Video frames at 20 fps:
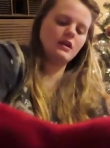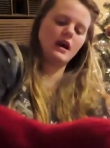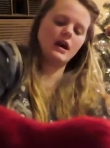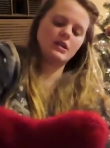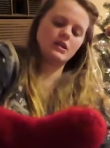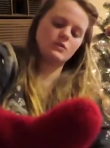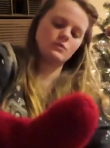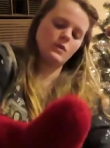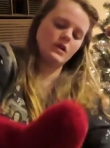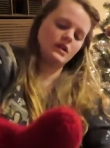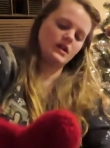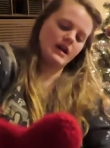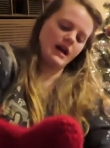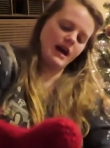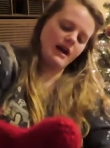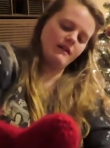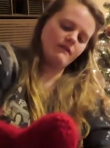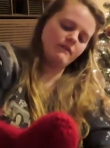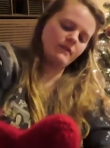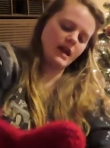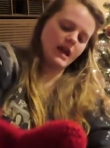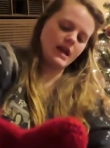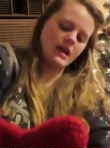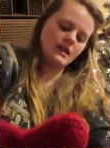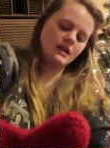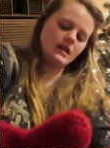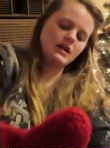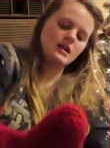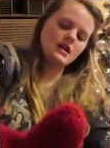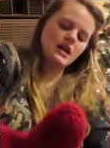I just wanted to have
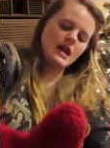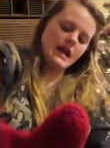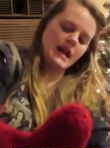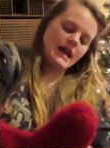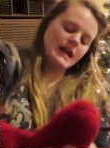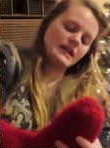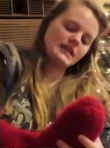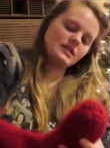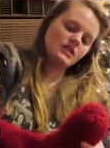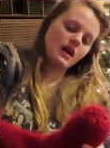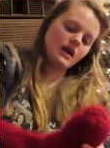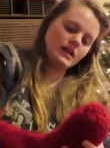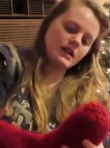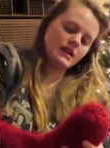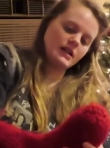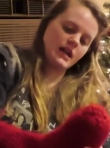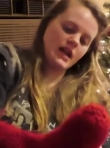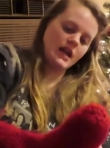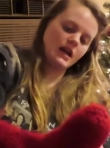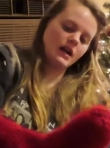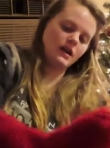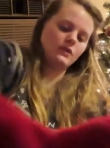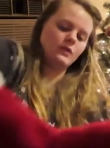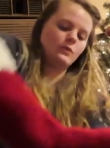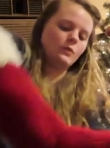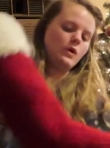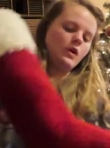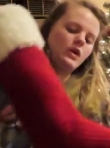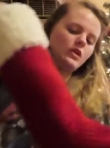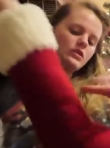a, a stocking to hang on the
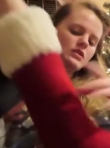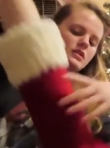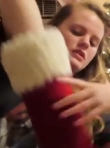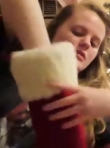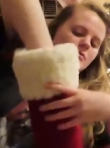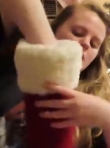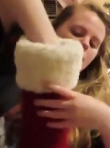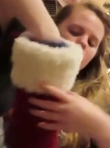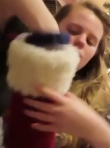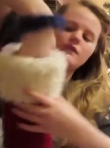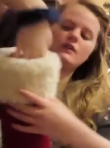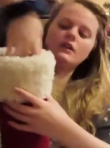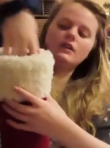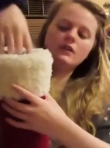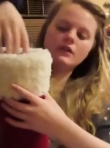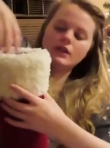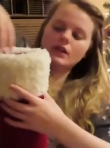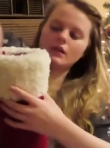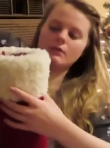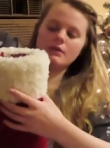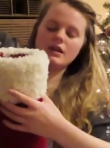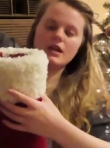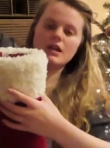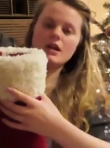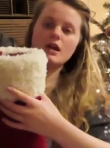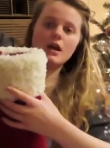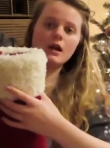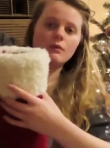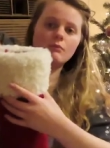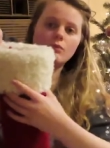wall just to make it feel a little bit
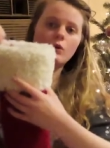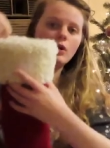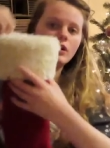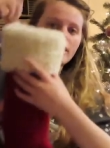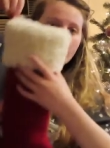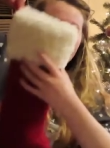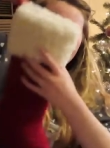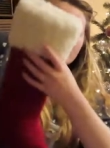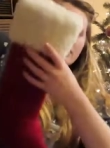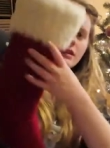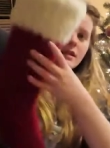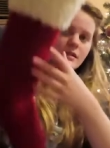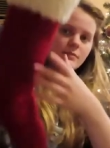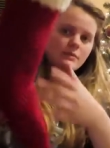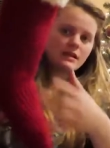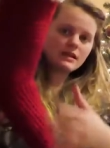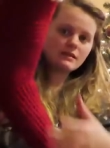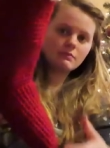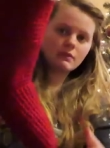more like Christmas.